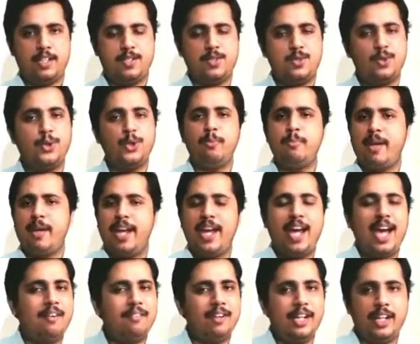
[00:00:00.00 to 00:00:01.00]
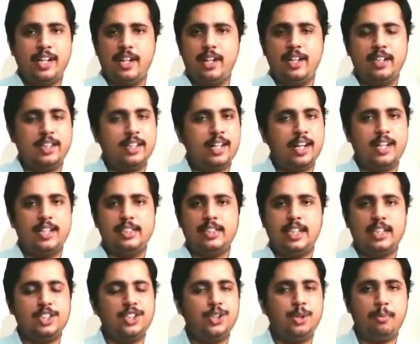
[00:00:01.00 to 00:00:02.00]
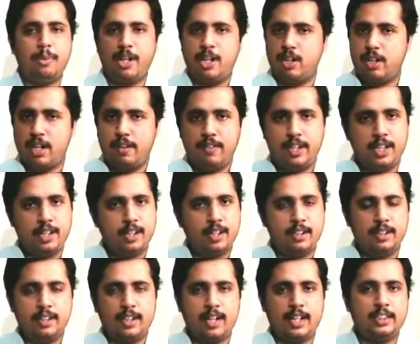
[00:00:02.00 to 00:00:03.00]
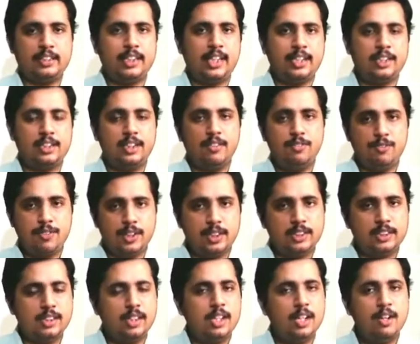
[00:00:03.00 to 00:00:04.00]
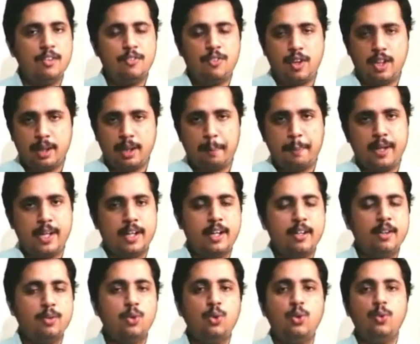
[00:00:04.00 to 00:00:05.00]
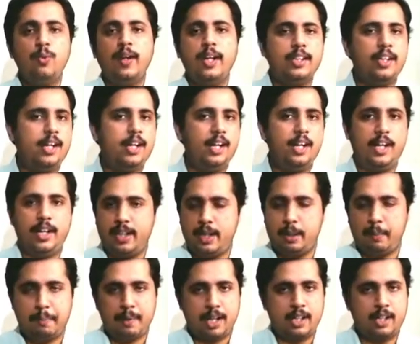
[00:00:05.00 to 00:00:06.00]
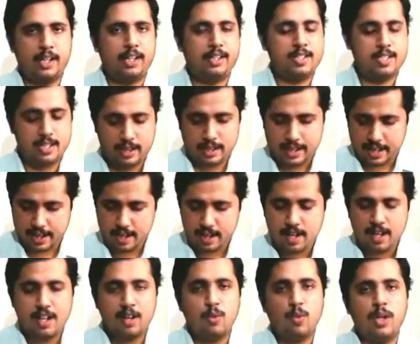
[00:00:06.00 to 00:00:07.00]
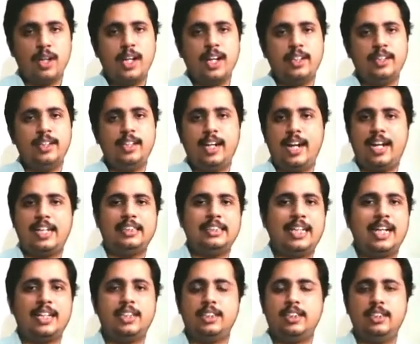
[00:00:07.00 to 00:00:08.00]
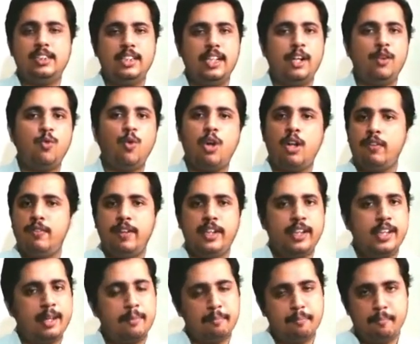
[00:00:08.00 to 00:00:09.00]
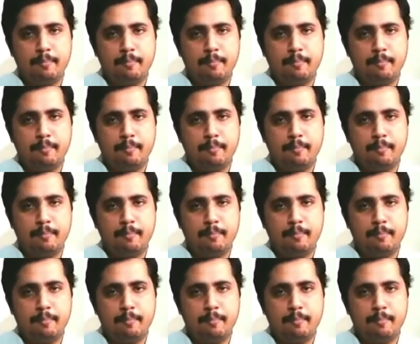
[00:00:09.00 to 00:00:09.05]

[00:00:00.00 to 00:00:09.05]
So you may have entered the transaction, you may not have entered the transaction. First, for a period, who were the related parties? Then what are the transactions involved with them?